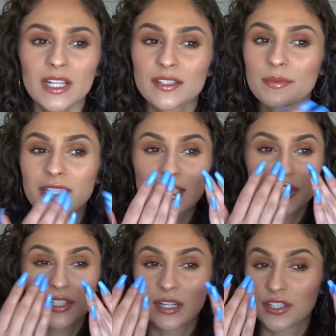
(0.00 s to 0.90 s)
something
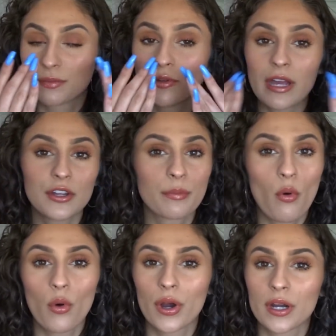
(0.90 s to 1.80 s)
that's just going to smooth out your
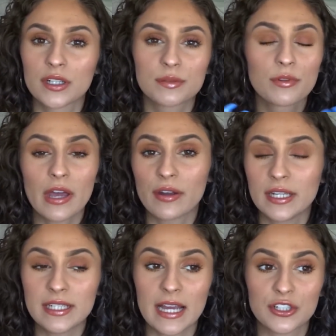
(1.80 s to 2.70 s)
pores, smooth out
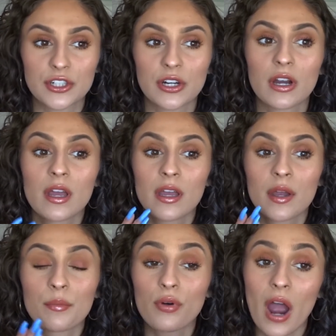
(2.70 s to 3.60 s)
any texture,
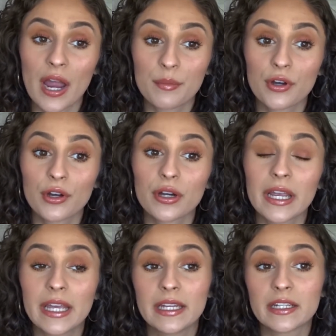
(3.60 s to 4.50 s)

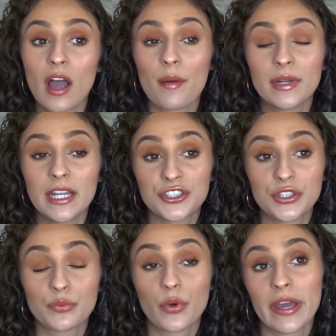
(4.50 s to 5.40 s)
primer in
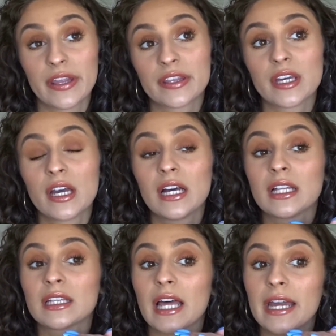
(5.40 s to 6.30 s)
combination with
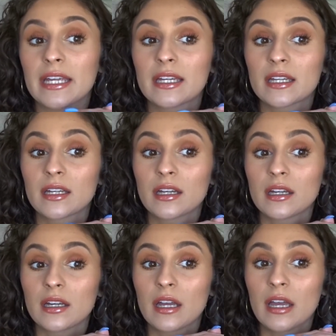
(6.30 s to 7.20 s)
like
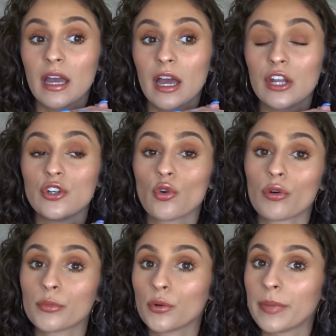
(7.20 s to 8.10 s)
a
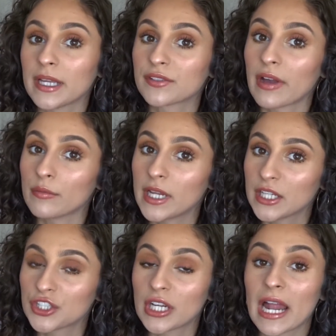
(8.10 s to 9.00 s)
normal base
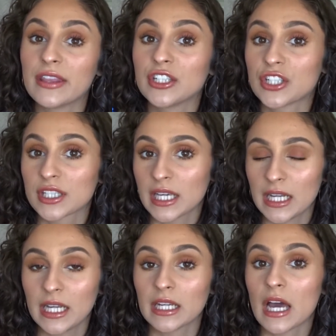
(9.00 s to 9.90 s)
foundation and then just
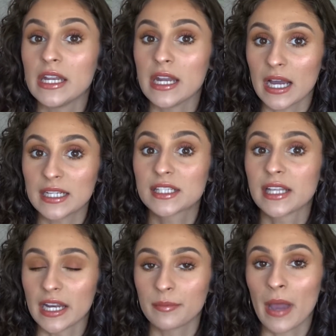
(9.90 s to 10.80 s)
getting a nice
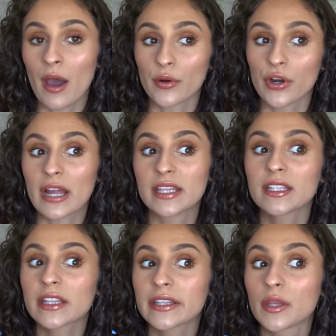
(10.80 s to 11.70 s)
setting powder. I
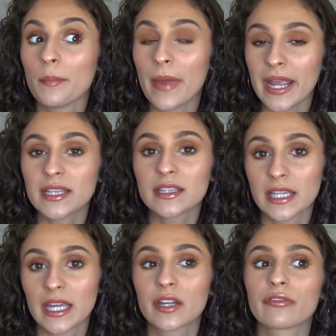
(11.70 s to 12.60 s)
think like the main
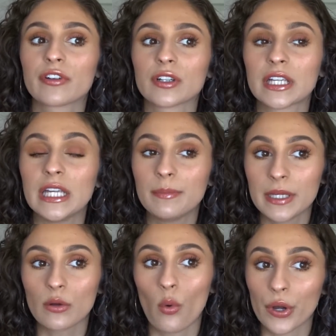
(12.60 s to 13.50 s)
thing for
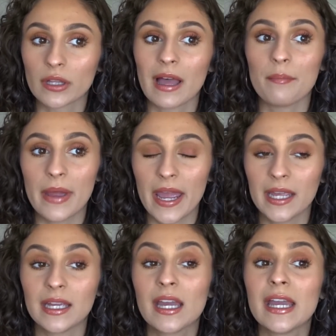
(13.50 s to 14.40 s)
keeping oil at
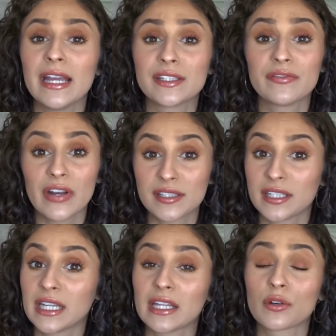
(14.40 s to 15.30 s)
bay is
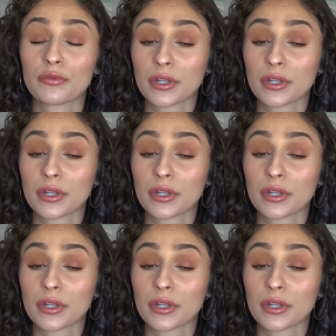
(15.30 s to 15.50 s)
investing in a